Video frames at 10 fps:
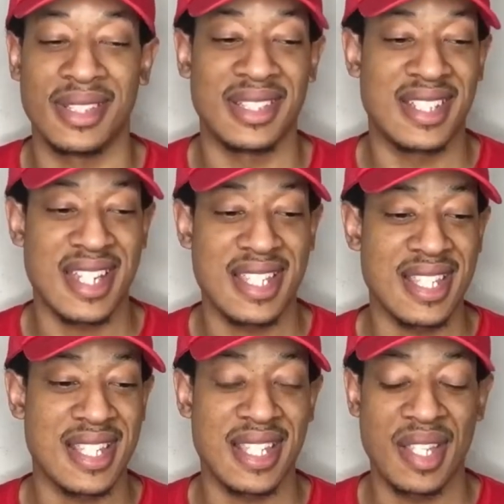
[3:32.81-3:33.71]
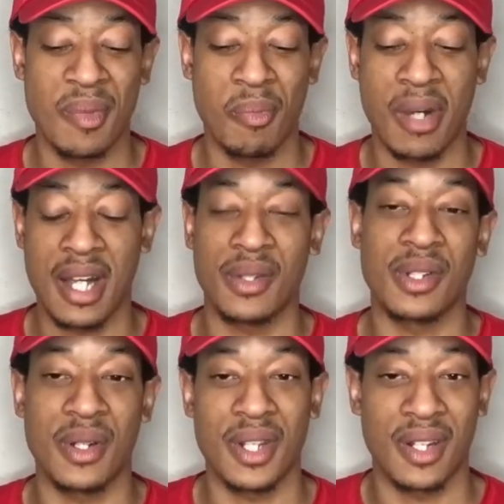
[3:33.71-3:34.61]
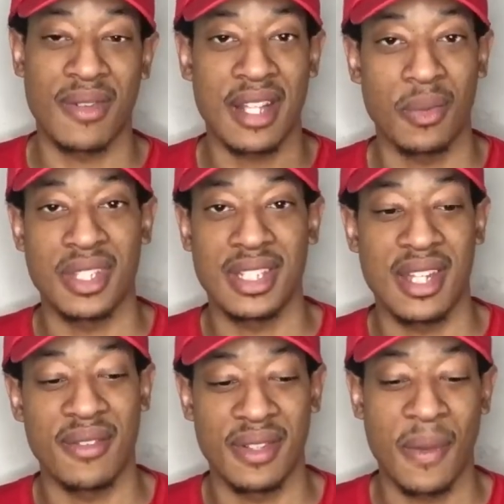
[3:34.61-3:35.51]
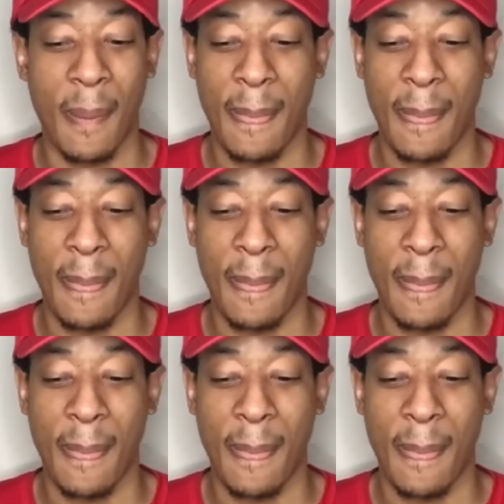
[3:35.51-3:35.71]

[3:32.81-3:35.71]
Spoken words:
just to see Bakugo interact with Endeavor,